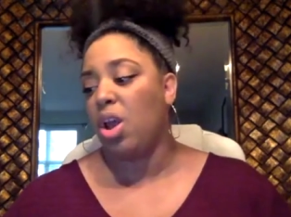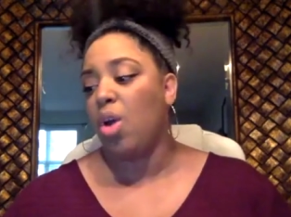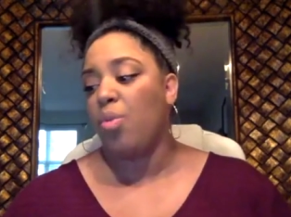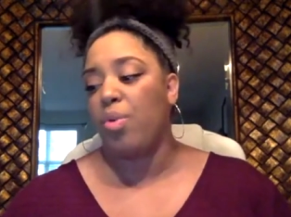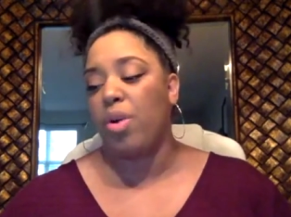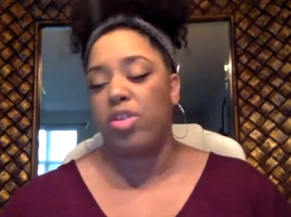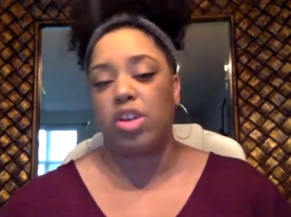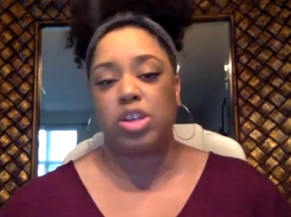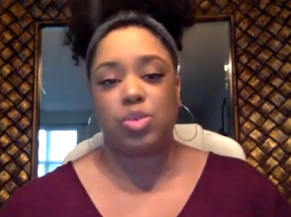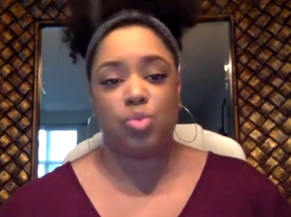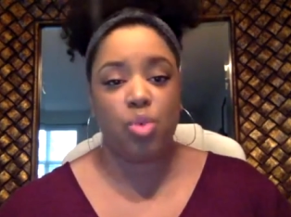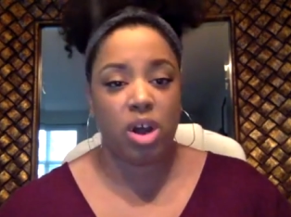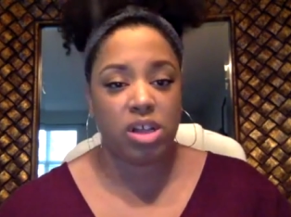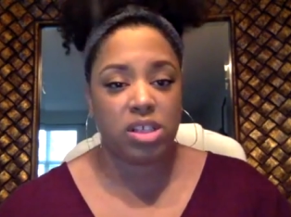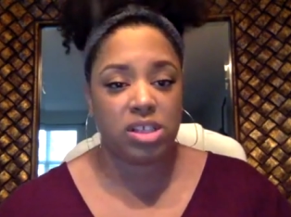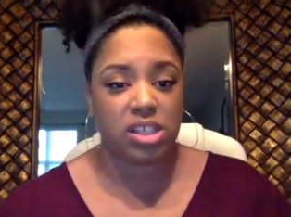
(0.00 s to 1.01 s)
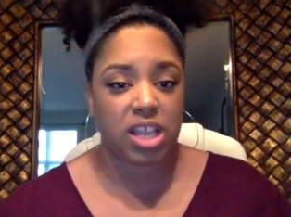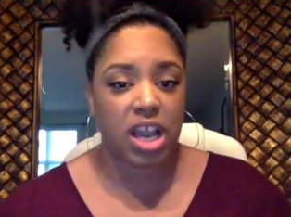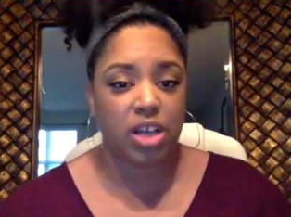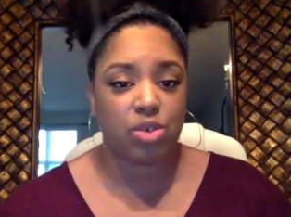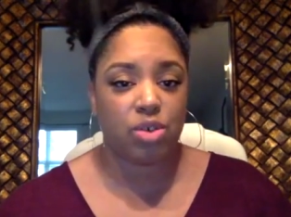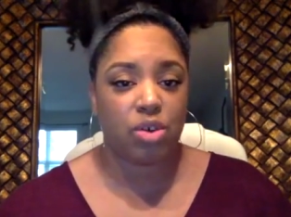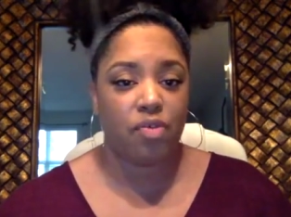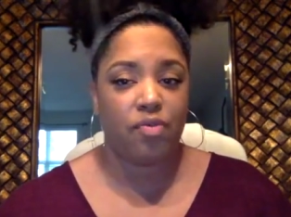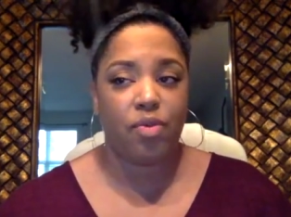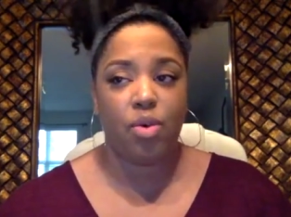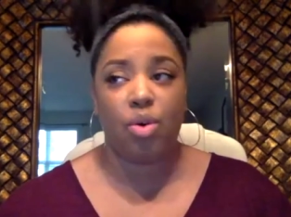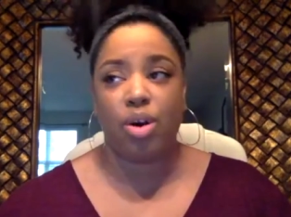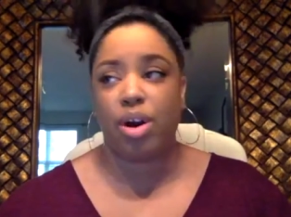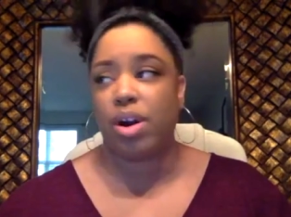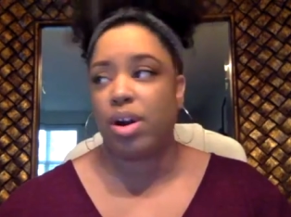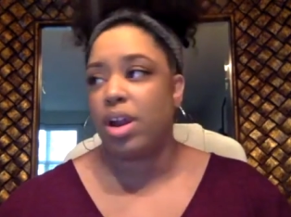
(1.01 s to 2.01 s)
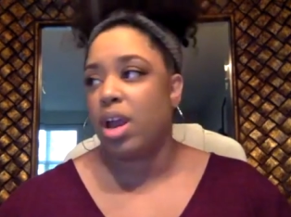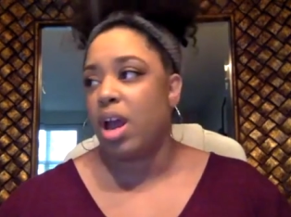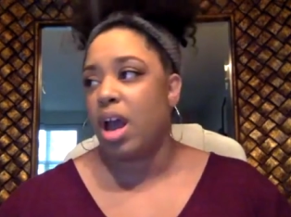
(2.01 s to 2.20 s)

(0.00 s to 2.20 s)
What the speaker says: whether there's one schedule for,